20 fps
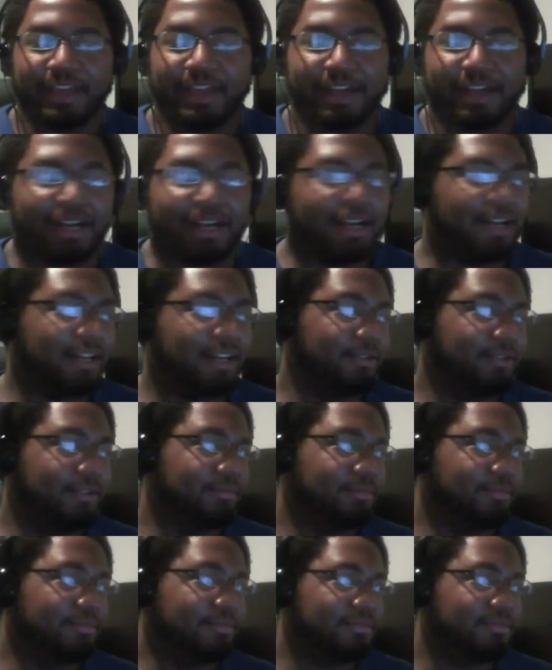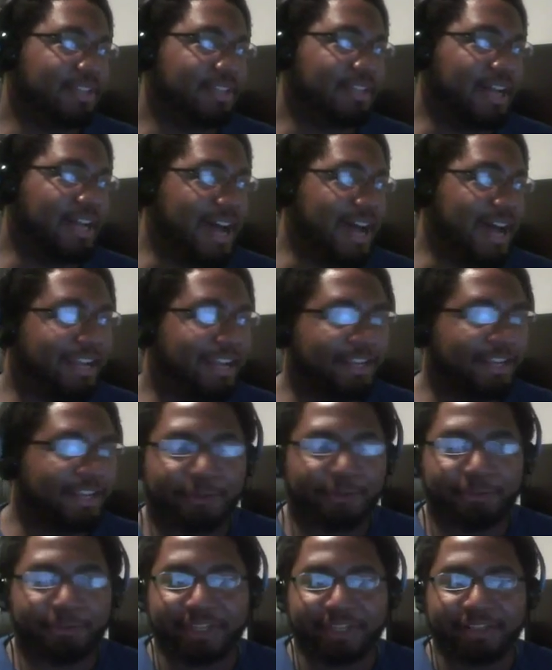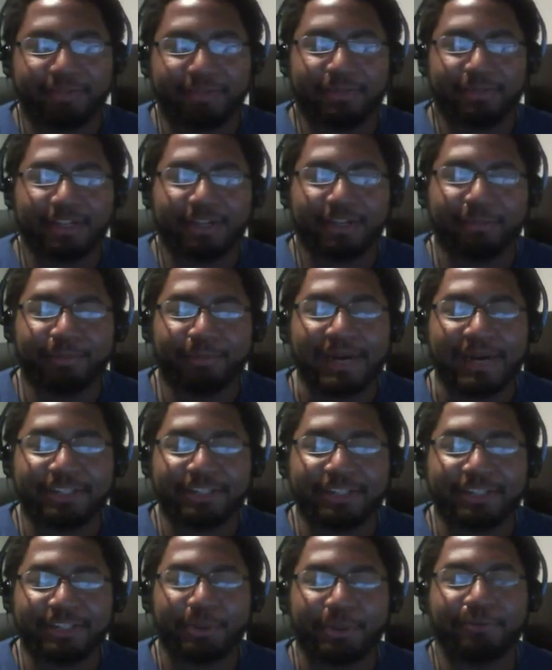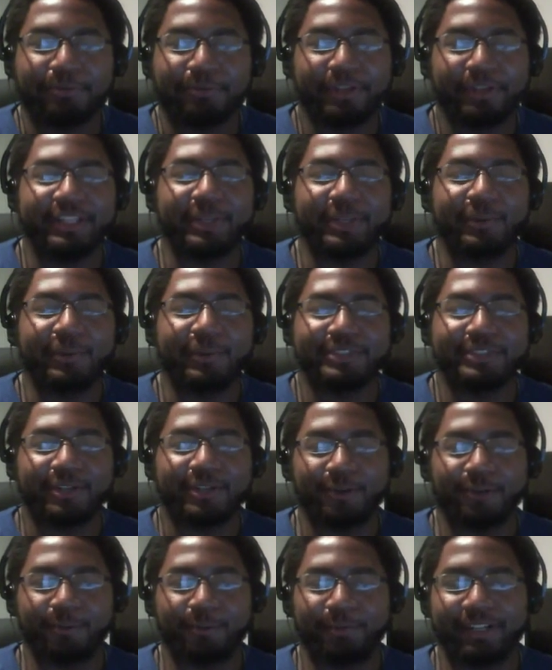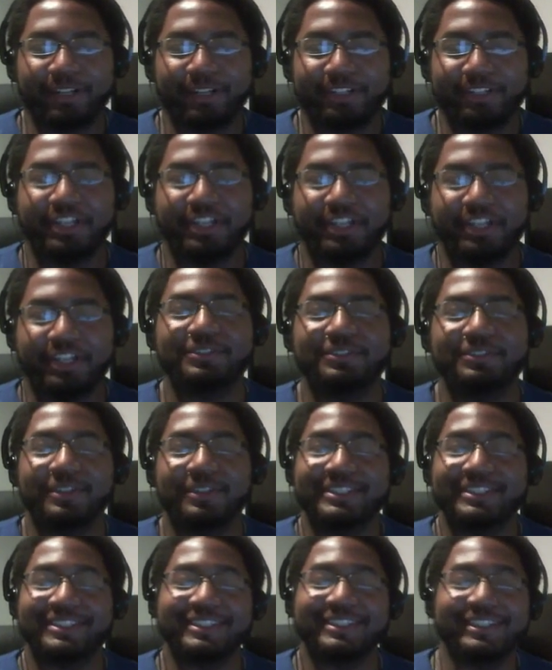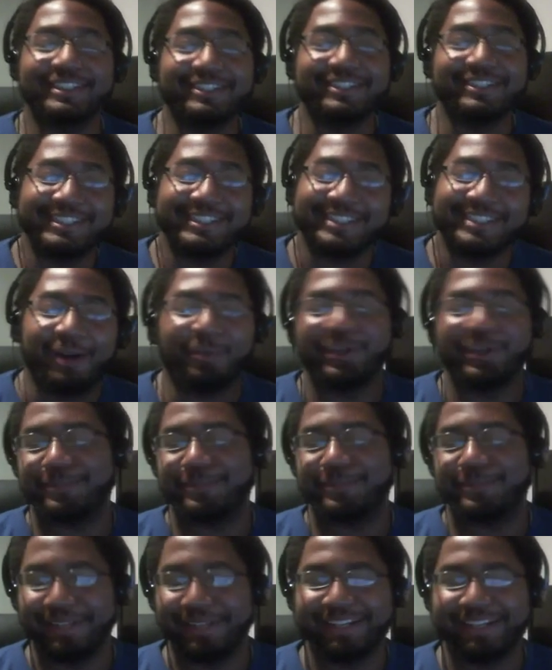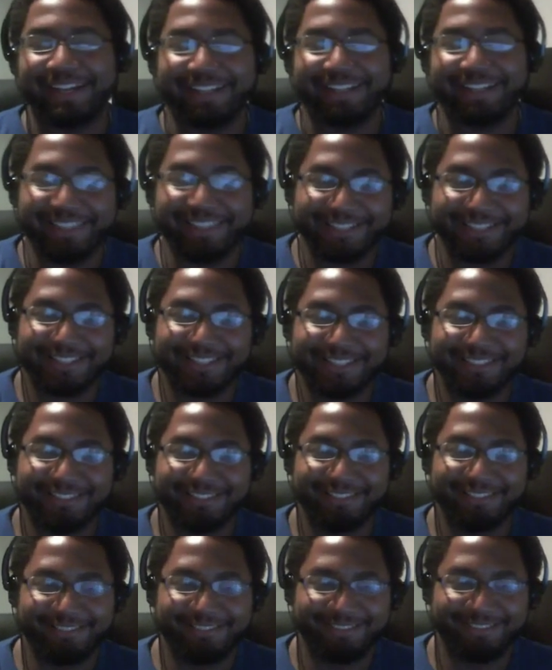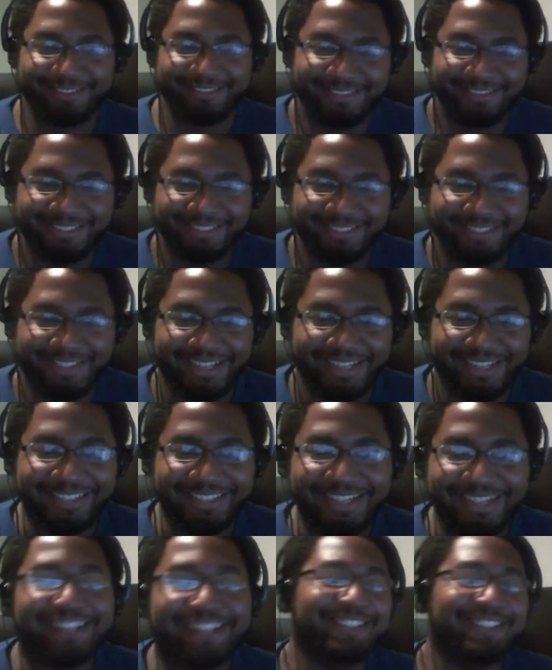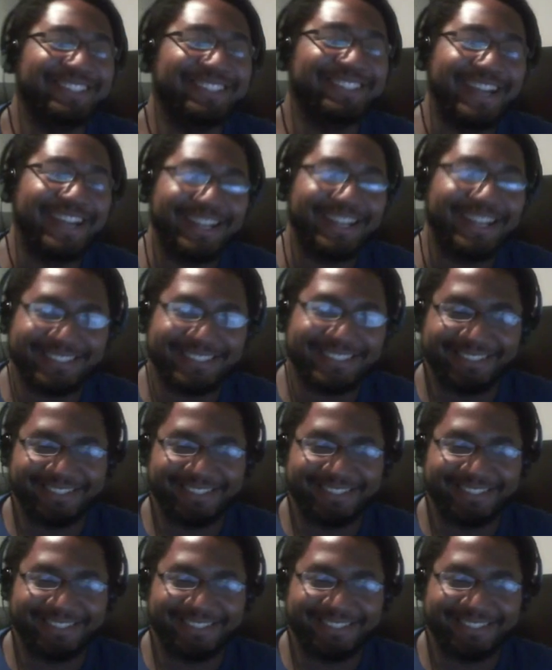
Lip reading: I know that on my Twitter feed there was a whole bunch of, so Cersei's always been like this. And the answer is yes.